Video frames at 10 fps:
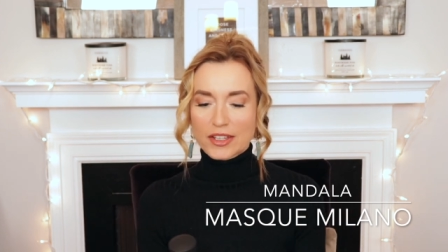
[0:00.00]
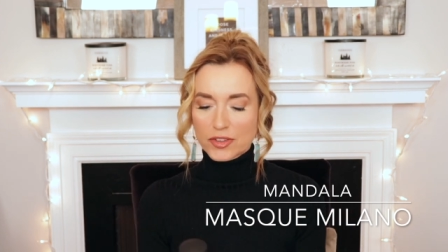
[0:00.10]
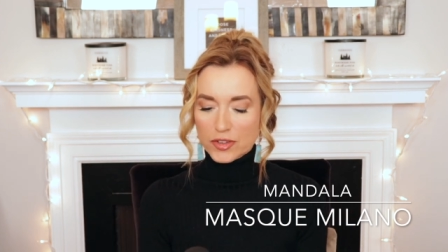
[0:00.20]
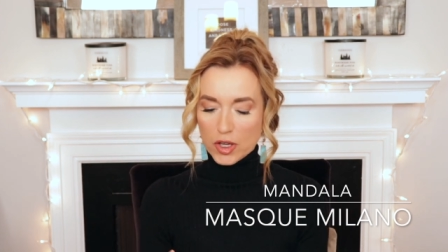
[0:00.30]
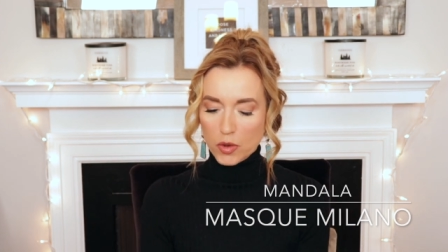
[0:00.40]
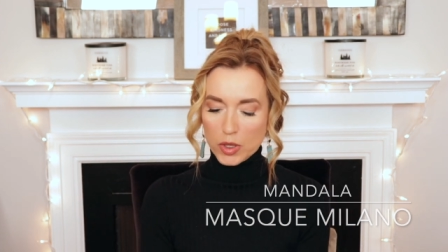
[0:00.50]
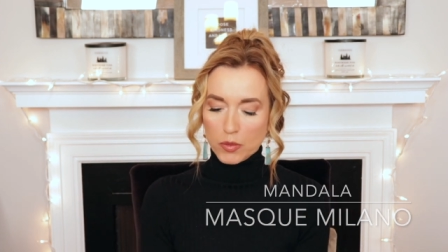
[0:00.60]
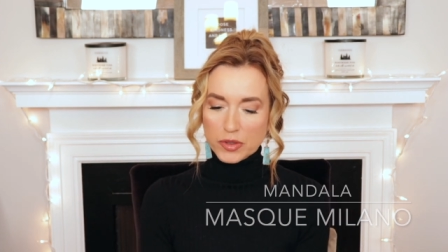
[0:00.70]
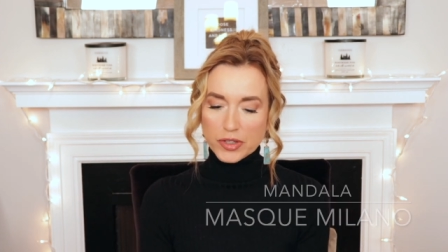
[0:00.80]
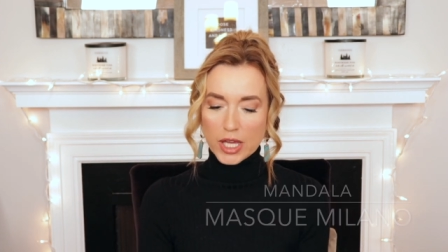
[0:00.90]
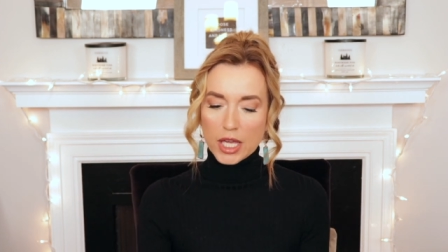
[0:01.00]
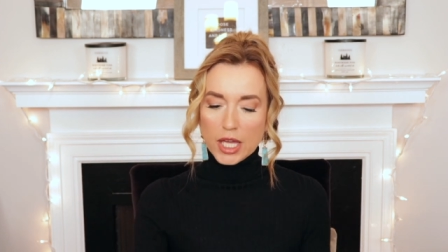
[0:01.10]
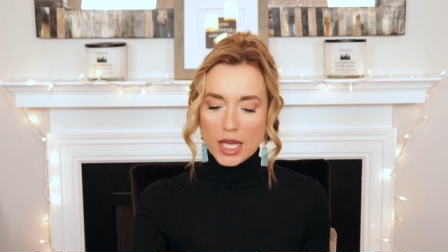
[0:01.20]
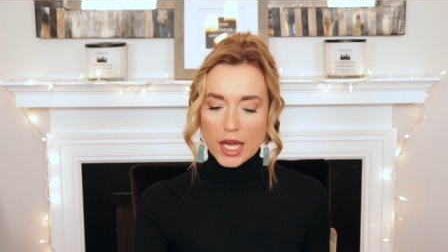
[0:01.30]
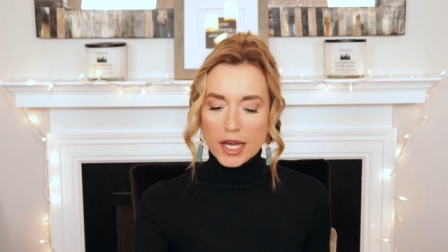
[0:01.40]
And so it was
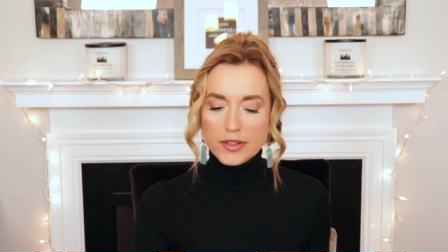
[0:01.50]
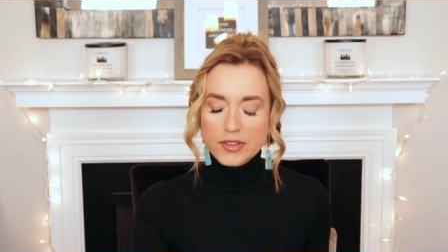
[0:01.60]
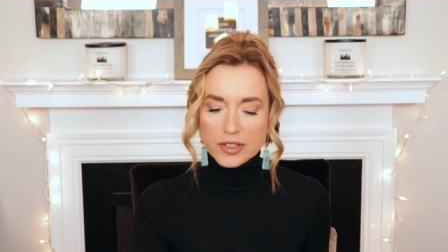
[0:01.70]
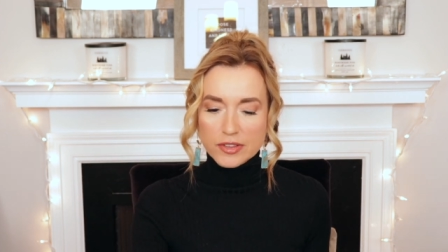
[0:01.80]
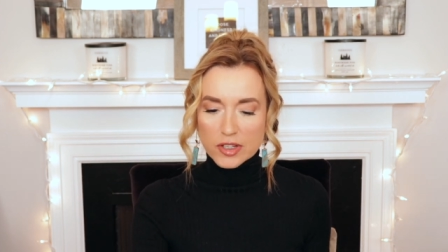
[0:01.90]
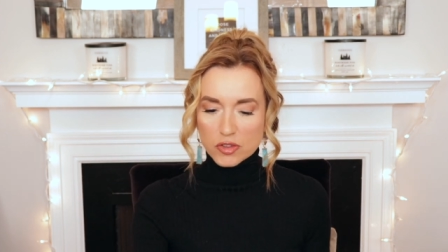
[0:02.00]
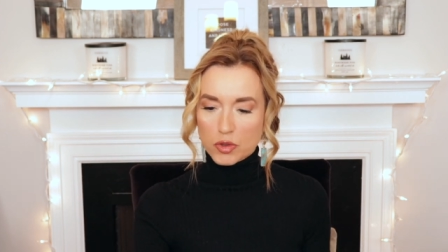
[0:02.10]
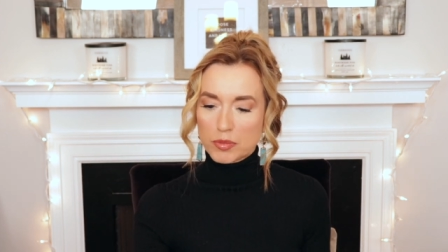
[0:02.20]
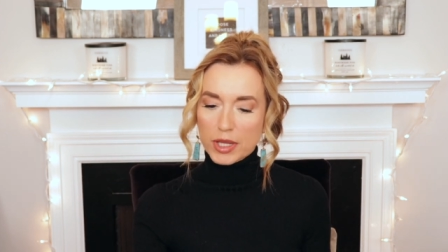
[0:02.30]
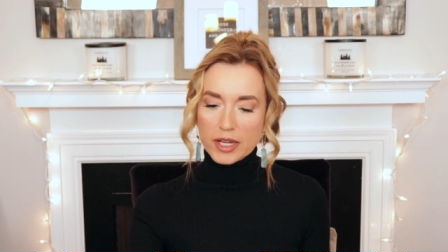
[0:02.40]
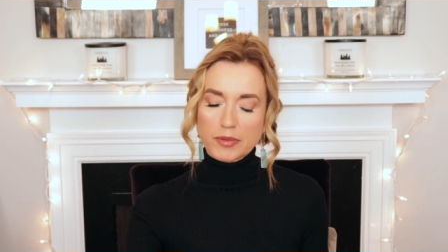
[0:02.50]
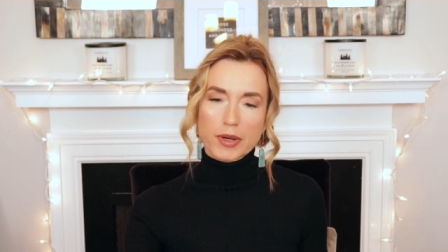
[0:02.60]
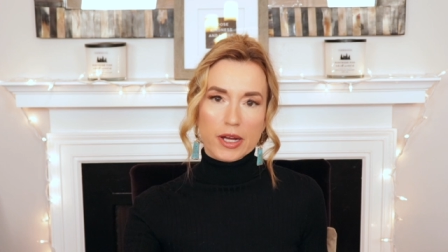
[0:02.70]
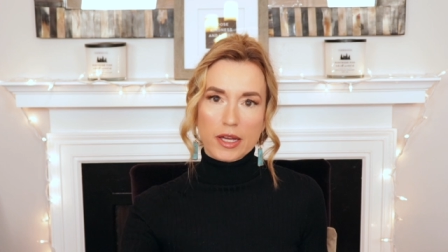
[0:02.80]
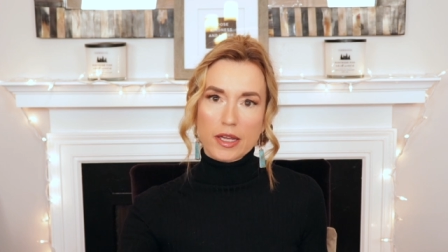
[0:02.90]
a unsuccessful blind
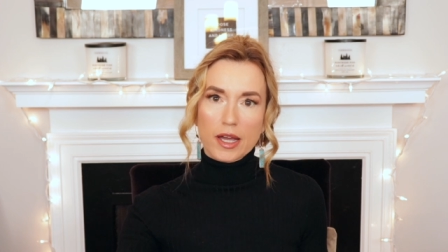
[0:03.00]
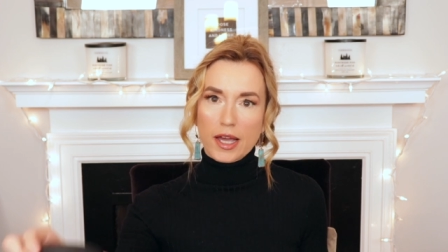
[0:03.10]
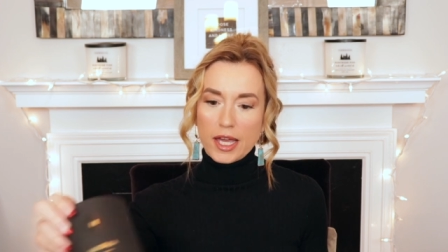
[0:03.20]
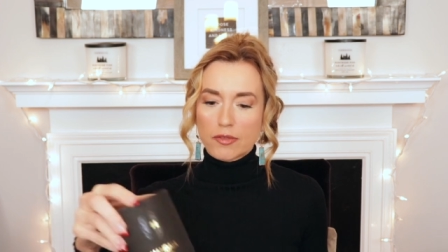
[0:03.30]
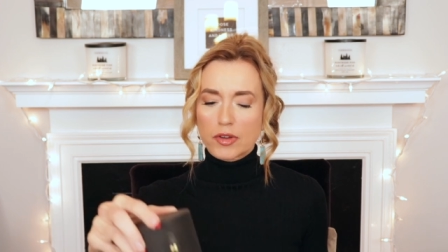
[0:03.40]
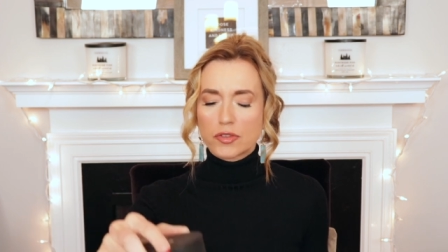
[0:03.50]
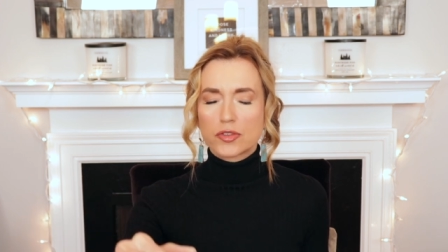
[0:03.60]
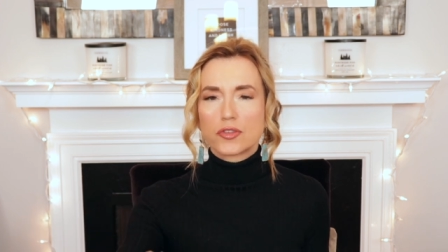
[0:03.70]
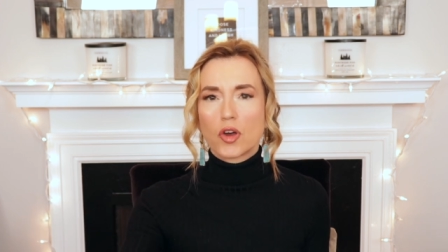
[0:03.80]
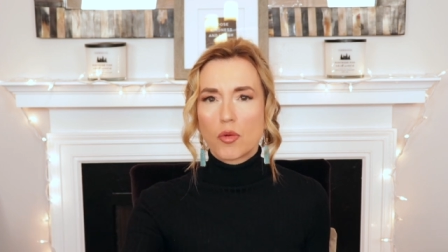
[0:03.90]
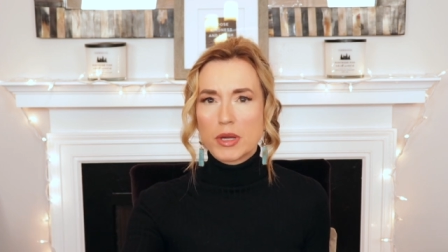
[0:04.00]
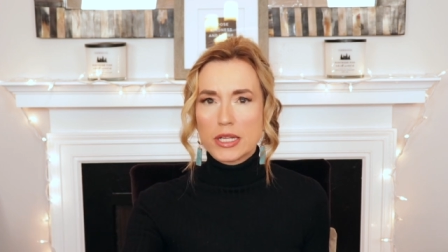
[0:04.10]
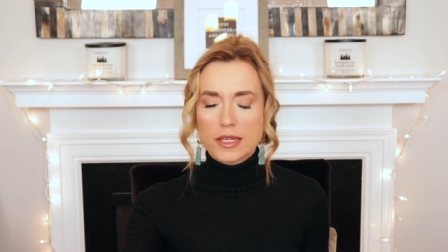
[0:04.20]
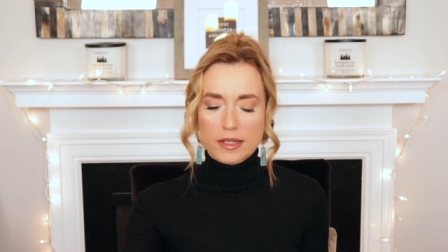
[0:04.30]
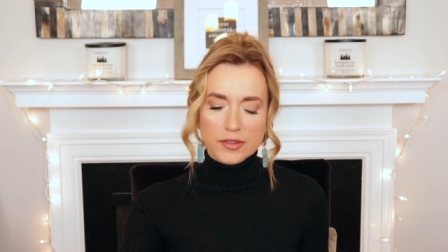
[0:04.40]
buy. I have so
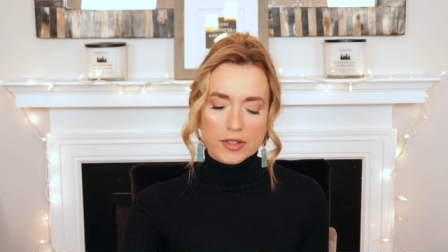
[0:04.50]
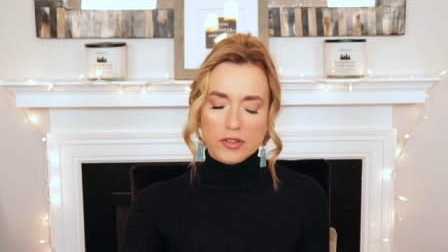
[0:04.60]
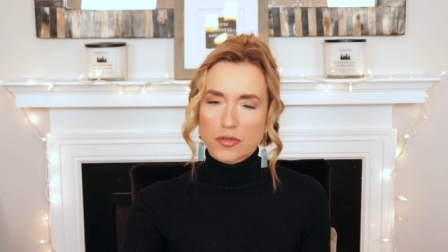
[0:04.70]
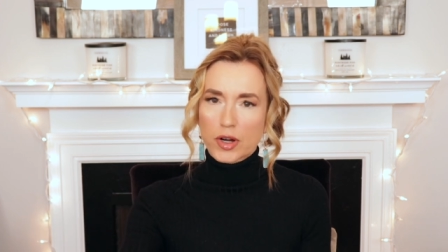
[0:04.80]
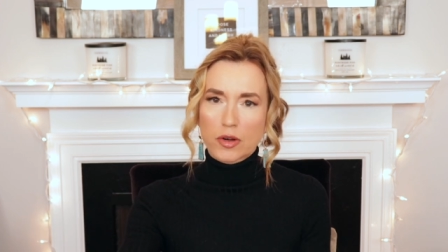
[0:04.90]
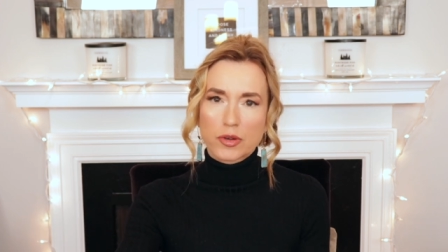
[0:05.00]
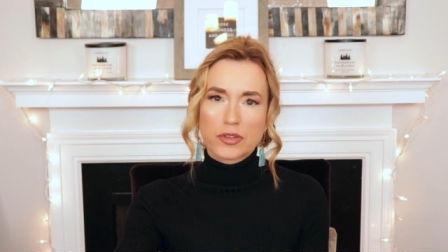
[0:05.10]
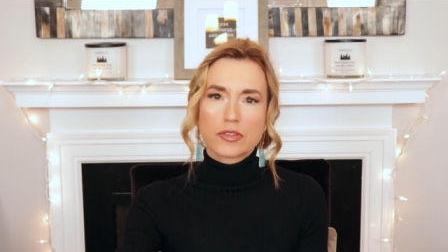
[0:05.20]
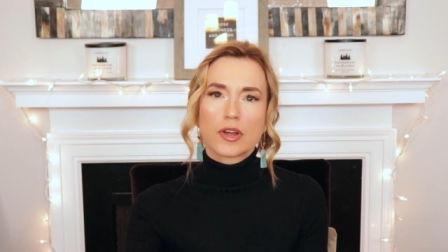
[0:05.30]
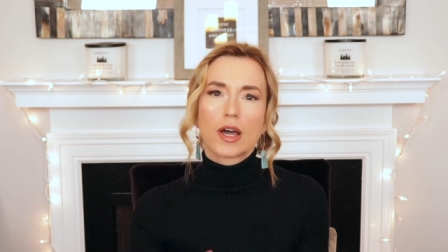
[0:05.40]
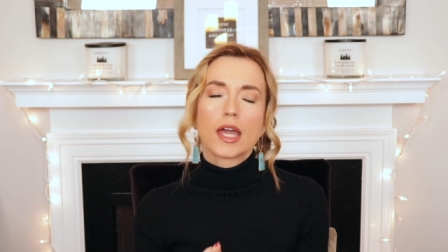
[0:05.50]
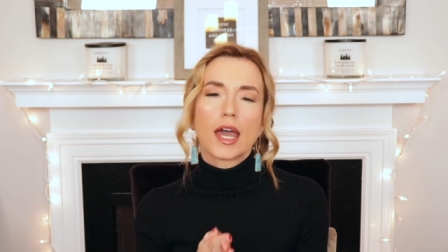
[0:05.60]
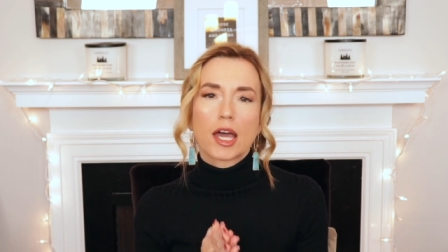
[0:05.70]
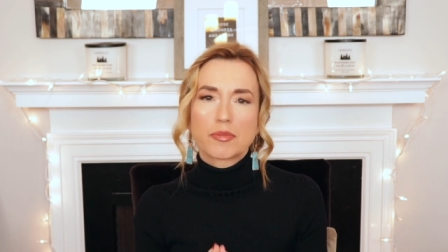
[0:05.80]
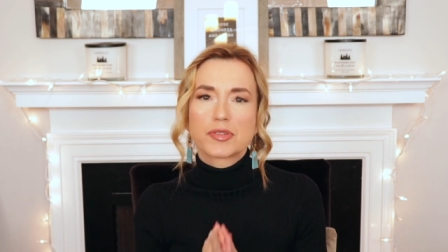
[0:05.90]
many incense fragrances I
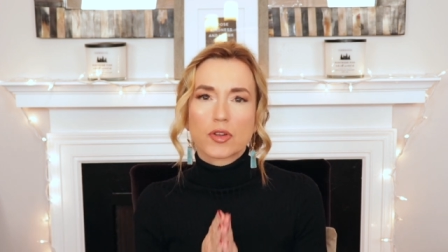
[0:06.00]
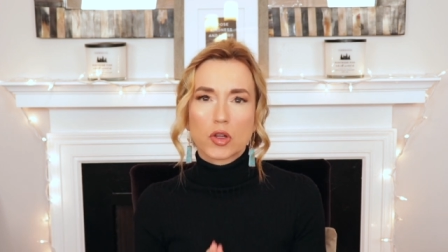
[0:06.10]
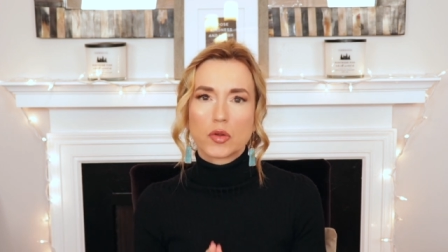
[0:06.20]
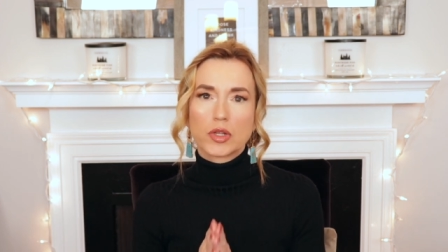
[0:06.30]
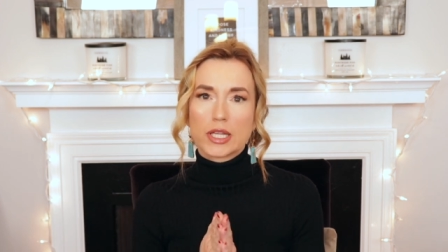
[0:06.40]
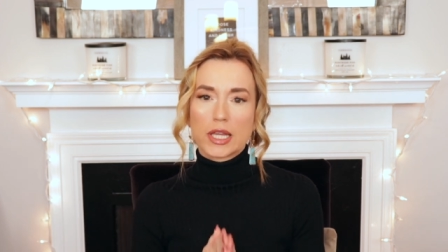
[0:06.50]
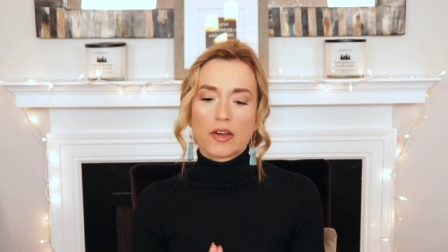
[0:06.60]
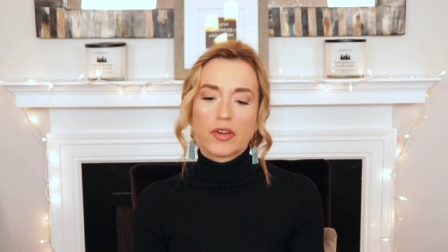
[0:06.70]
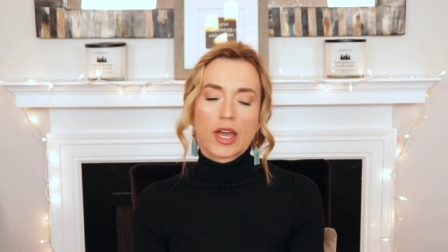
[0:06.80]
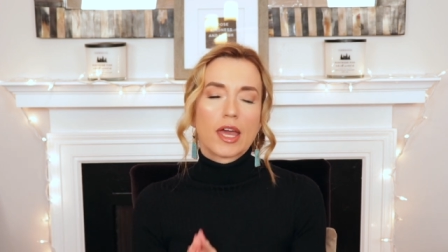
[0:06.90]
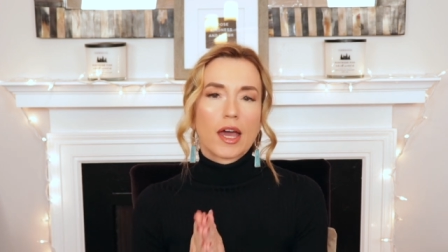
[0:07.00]
absolutely love.